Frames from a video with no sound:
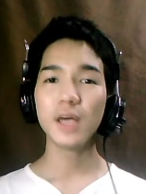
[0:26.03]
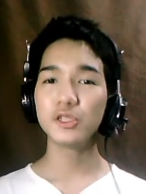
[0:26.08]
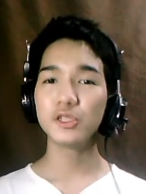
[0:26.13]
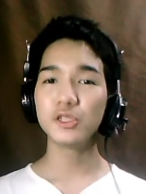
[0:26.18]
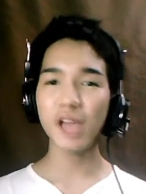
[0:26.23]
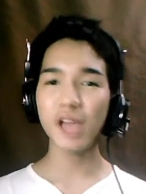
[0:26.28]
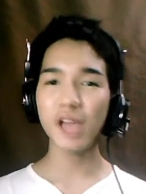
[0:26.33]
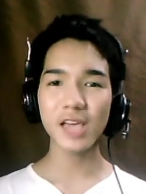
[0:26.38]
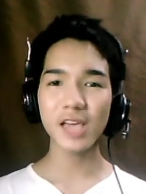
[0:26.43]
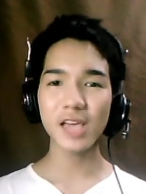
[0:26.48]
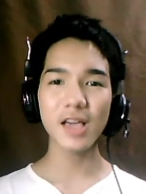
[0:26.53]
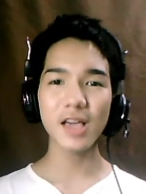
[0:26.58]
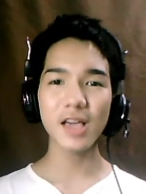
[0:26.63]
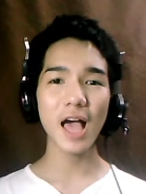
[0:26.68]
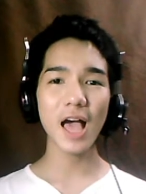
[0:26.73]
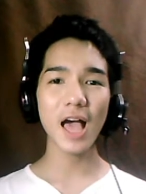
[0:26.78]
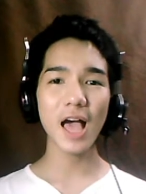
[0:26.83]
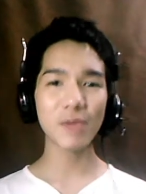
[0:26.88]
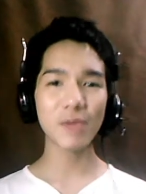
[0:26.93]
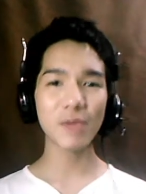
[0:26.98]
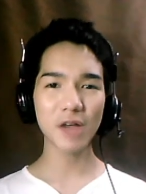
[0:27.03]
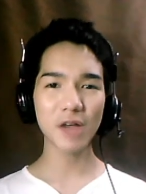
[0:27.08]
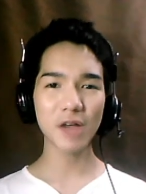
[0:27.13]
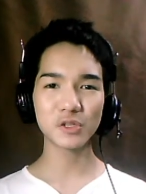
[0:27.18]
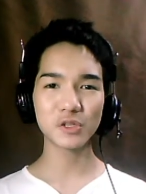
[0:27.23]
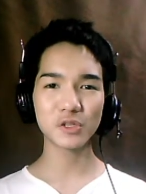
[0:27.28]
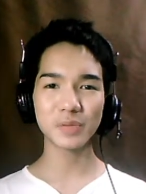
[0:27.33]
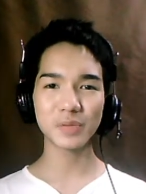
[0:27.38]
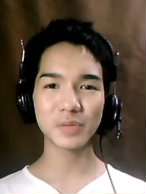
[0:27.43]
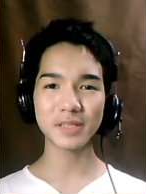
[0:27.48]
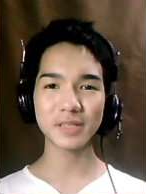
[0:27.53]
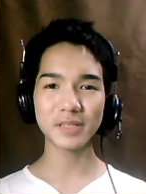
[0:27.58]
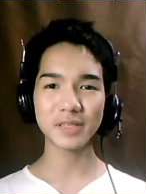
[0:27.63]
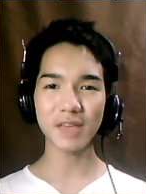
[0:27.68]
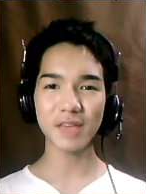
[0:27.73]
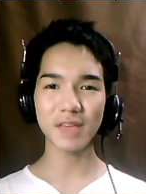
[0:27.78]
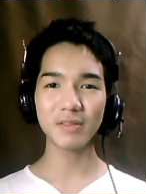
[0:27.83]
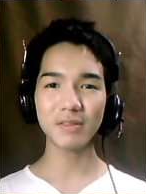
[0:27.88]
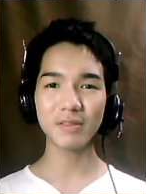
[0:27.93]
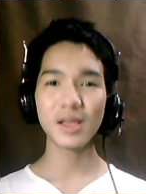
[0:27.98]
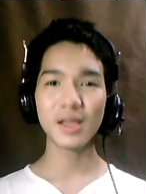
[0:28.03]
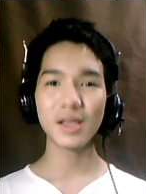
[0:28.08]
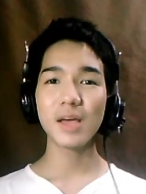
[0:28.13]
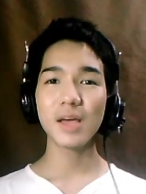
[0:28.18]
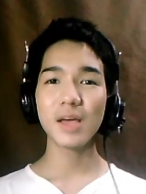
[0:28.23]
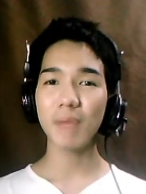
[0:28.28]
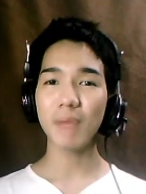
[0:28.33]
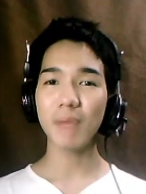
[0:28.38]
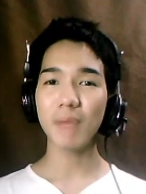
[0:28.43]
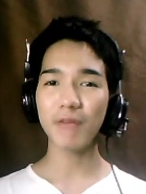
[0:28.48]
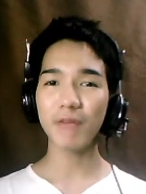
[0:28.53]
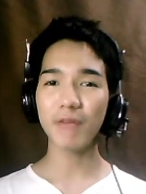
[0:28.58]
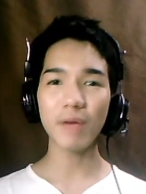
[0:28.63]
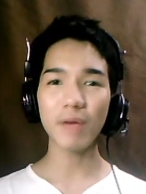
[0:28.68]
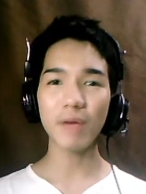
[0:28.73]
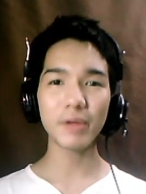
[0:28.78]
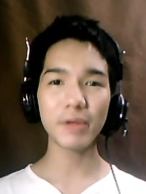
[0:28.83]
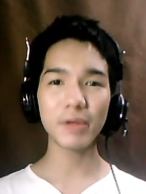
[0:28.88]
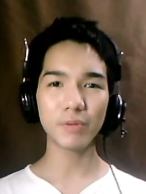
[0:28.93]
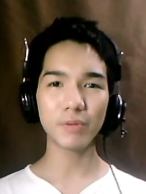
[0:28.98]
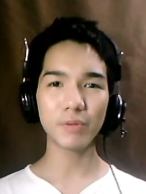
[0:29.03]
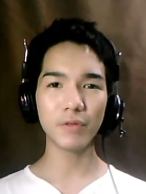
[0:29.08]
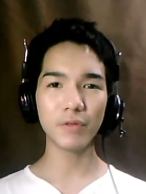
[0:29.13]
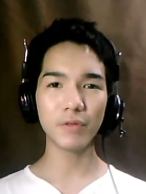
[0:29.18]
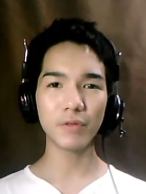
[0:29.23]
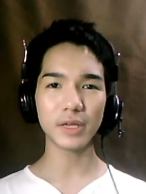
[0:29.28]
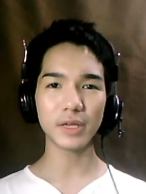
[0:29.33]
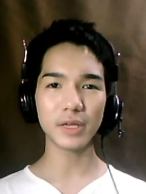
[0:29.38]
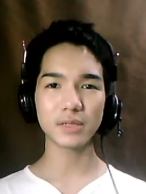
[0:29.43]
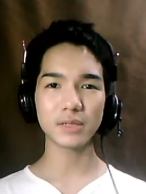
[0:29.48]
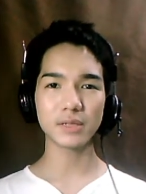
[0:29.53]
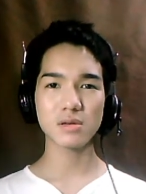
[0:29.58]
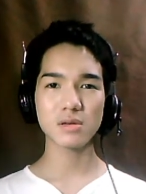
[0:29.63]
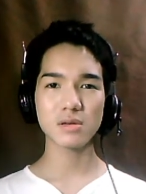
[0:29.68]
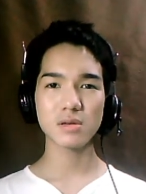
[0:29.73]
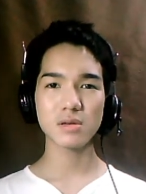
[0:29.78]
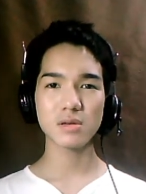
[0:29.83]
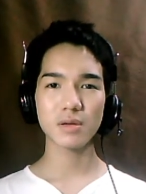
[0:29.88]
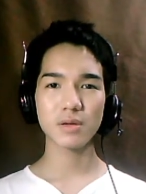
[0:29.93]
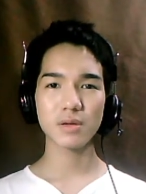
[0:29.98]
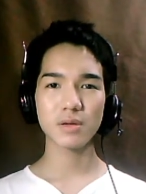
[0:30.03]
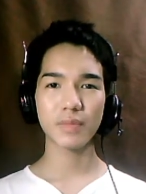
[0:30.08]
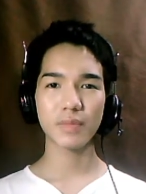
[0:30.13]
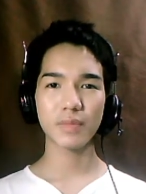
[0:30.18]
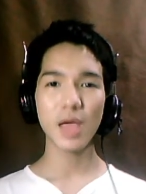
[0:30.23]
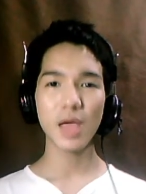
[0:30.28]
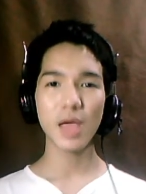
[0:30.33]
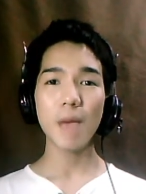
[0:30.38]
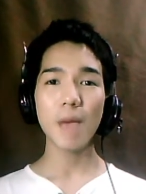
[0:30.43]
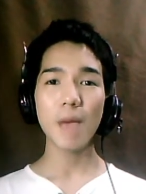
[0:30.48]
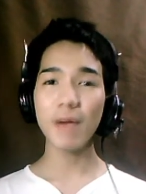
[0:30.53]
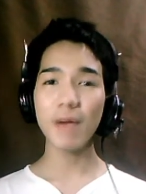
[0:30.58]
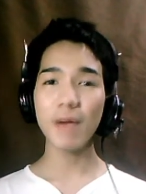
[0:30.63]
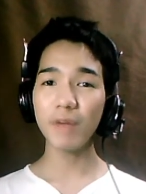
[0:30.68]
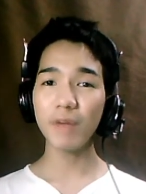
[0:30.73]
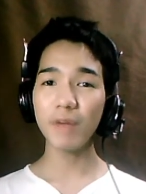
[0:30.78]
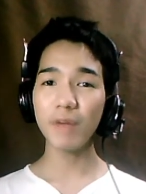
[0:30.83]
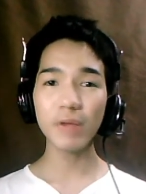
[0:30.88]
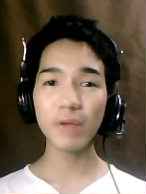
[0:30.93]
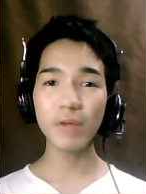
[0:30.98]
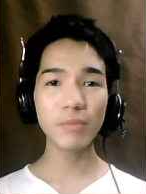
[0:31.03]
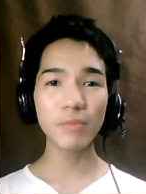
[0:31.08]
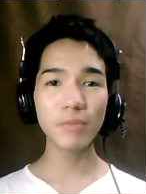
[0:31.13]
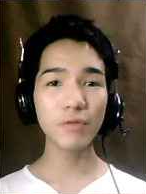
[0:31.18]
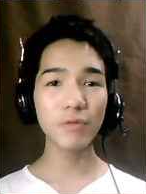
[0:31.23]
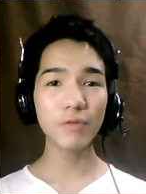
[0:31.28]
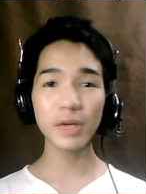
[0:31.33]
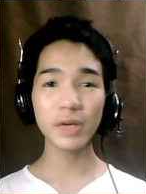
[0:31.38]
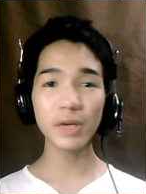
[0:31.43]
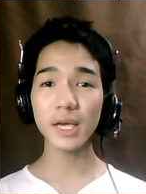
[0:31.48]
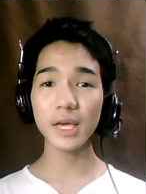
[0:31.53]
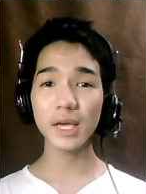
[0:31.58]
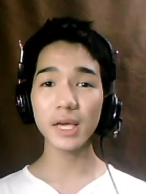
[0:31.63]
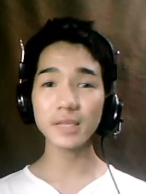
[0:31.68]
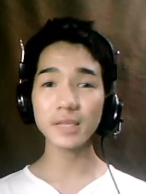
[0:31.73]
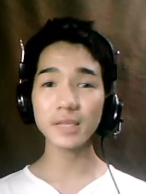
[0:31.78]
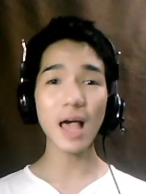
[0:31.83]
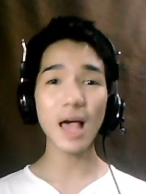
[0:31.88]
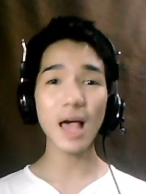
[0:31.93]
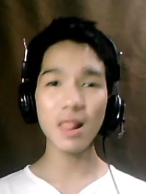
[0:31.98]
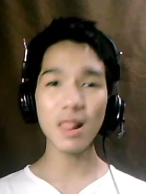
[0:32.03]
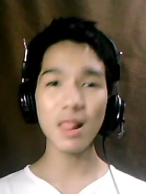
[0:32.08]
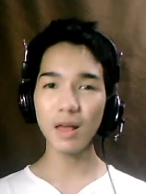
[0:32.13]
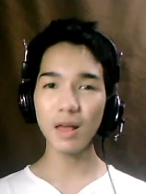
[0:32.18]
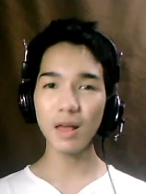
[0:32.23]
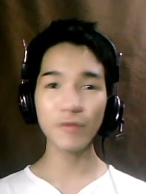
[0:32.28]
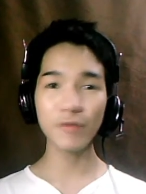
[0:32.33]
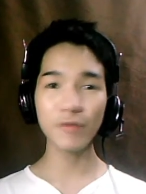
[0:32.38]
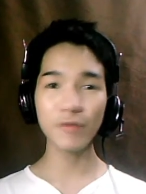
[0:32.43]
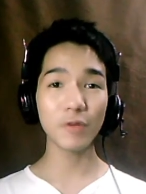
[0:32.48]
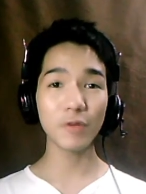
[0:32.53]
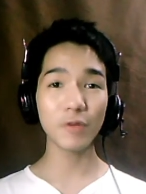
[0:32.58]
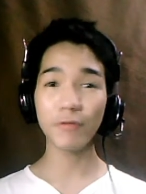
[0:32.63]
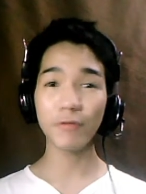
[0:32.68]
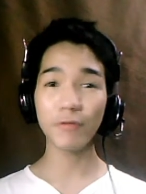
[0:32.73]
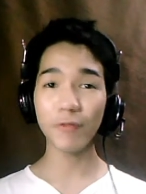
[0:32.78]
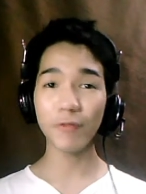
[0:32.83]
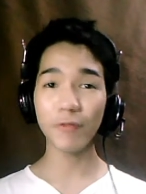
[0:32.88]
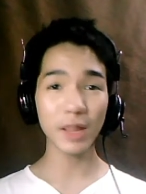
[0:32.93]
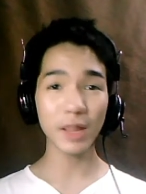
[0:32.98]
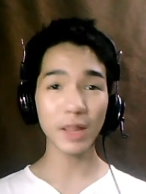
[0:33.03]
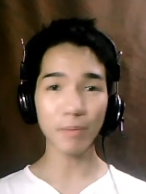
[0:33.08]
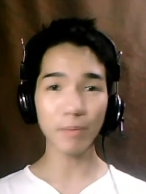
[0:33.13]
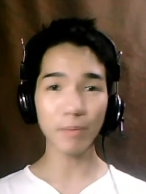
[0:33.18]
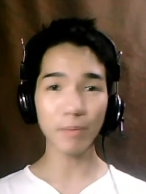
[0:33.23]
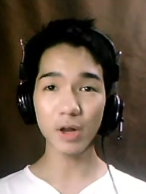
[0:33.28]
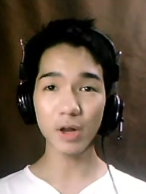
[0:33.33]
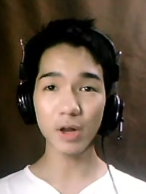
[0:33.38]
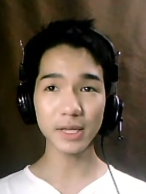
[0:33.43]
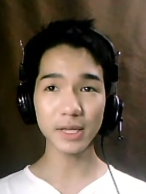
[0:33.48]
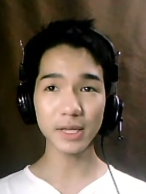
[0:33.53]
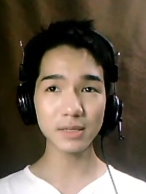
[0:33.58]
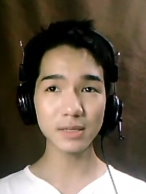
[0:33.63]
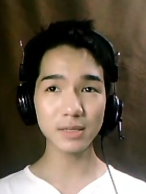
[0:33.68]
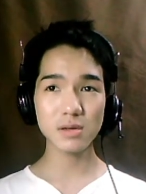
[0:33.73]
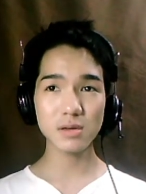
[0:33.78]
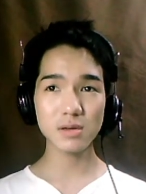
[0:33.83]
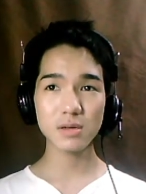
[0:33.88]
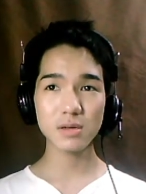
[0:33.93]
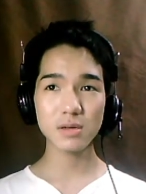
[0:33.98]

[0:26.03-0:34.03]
Today, I'm proud to present my favorite movies. My favorite movie is I Love You, Philip Morris.